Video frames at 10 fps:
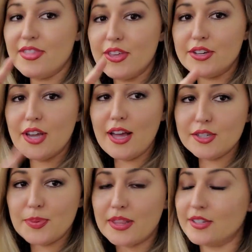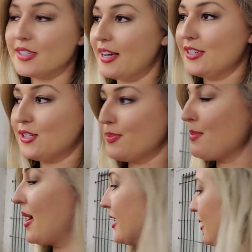The Dodge Brothers, my
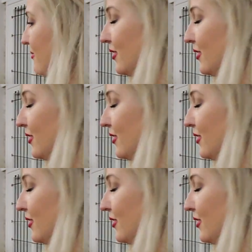mind got